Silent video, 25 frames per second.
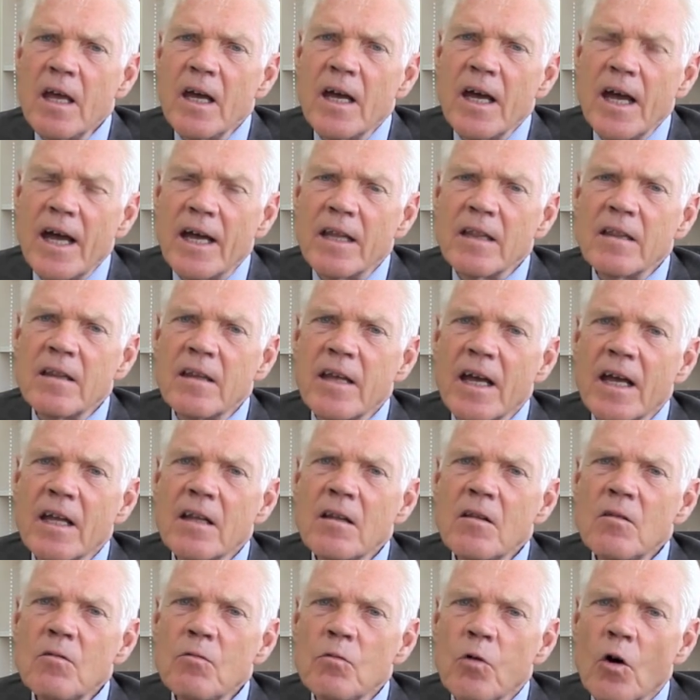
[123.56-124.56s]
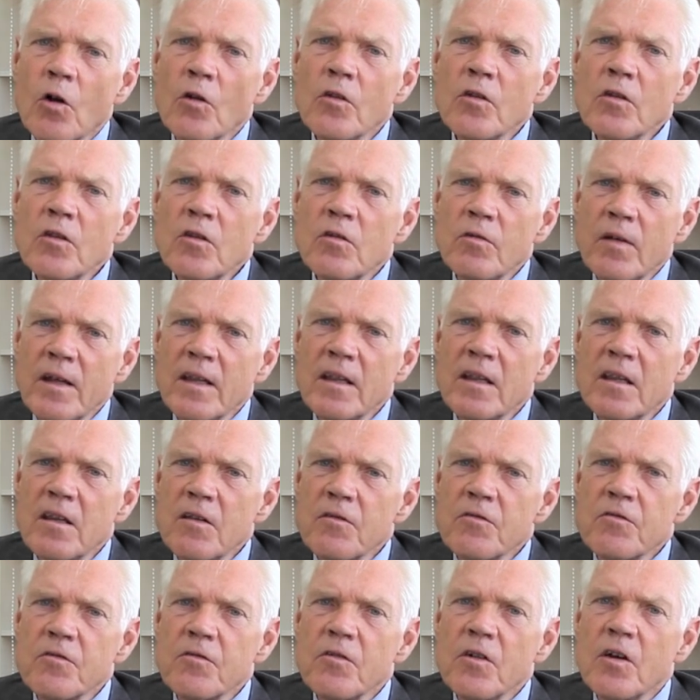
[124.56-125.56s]
and then
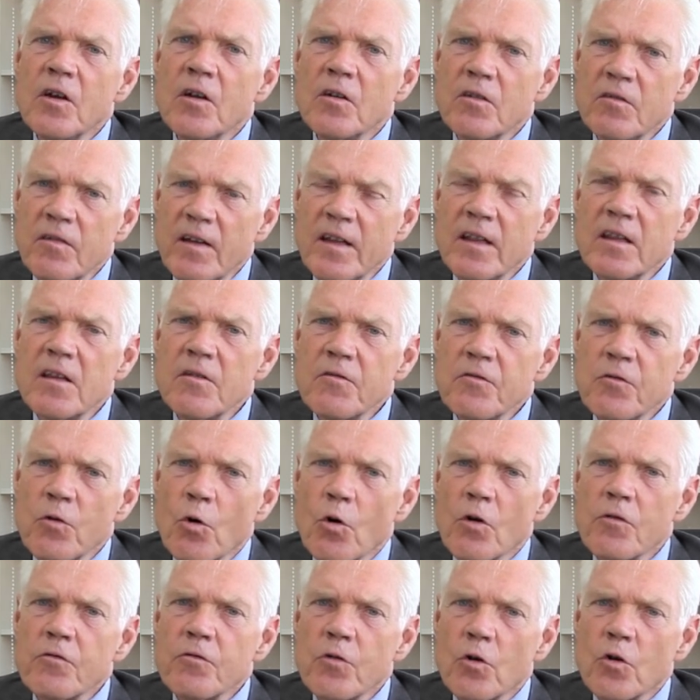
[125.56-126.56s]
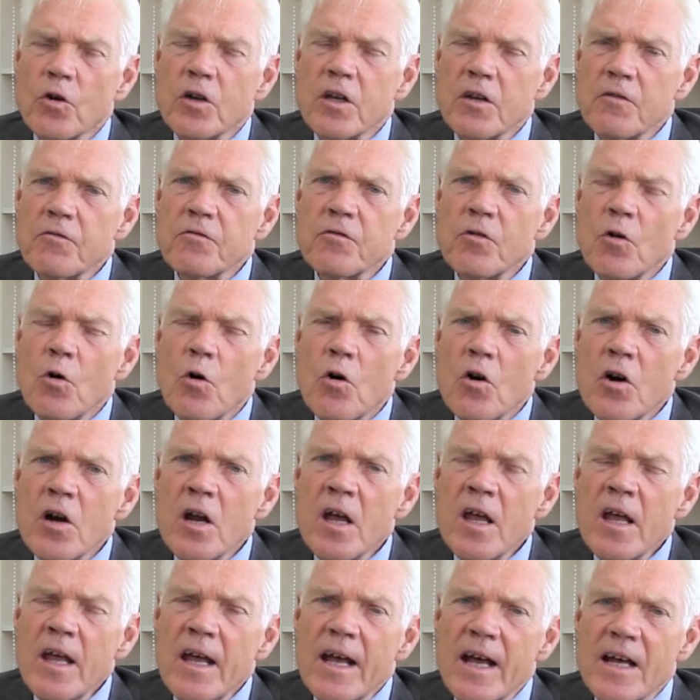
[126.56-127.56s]
124.44,
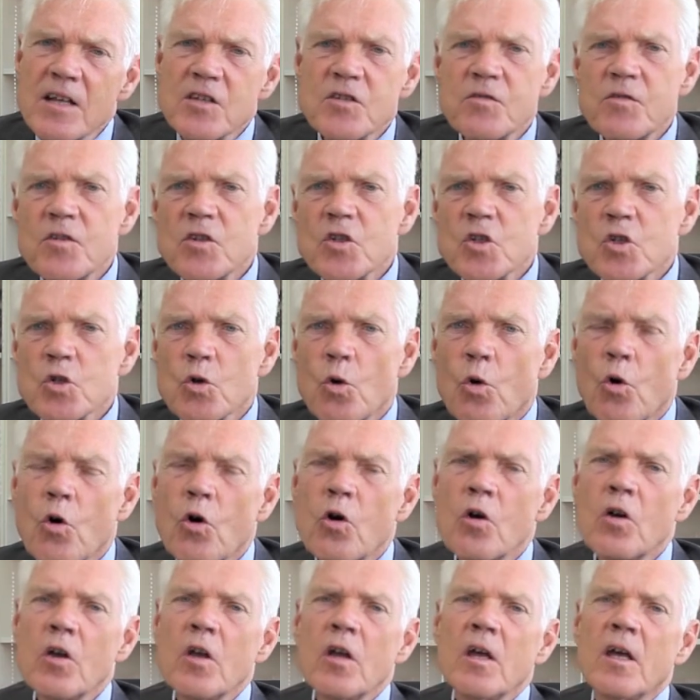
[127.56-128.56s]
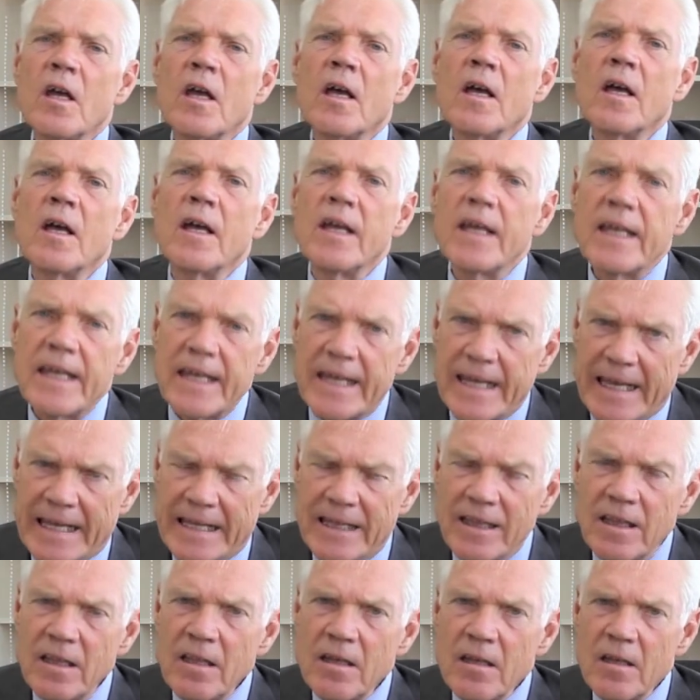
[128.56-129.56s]
as we saw
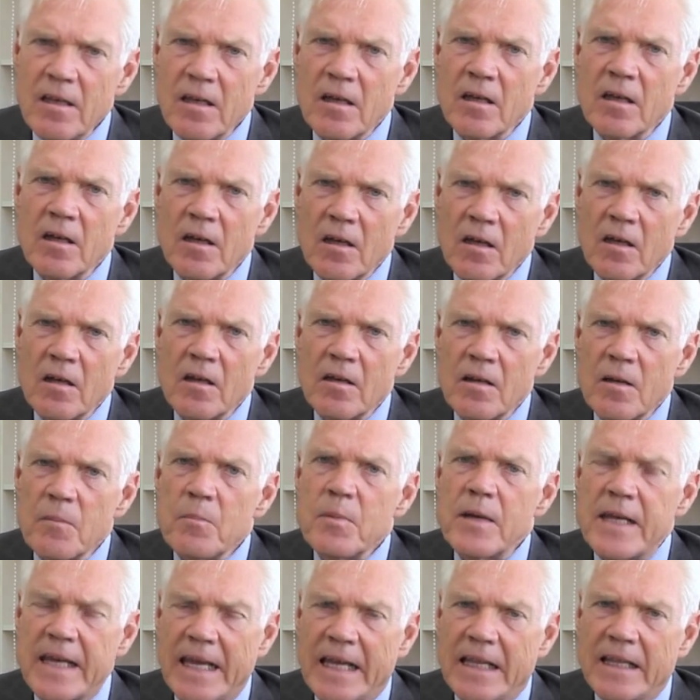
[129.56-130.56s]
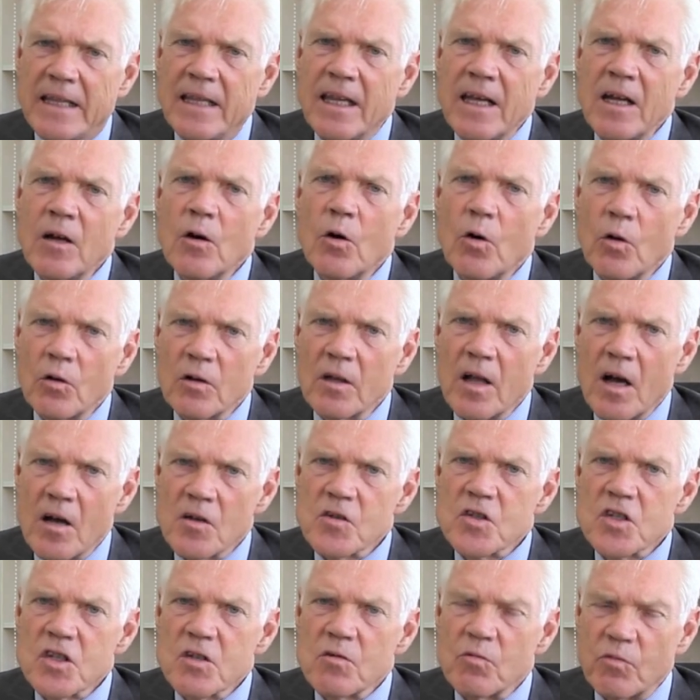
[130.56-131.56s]
in the beginning of
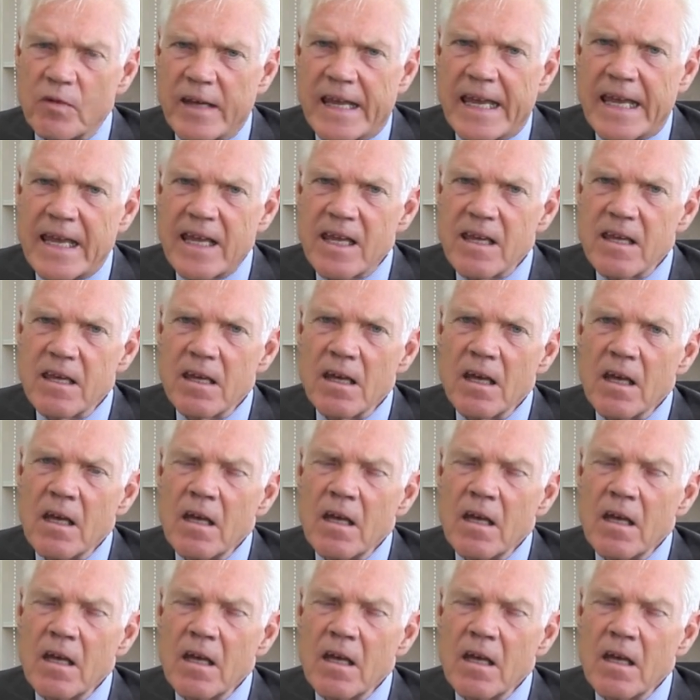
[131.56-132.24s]
last week.